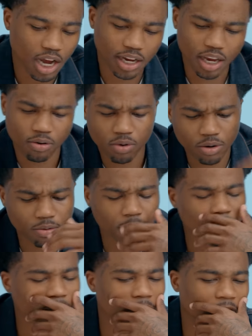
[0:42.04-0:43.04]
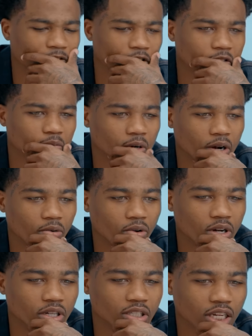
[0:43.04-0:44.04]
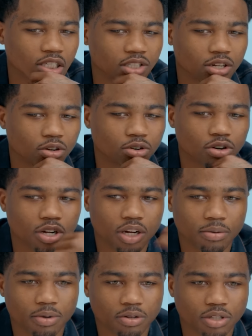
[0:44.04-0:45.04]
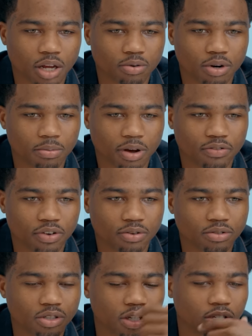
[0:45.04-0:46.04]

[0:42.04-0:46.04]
I can't really remember my first pair of ones. I just know growing up, that was like one of my favorite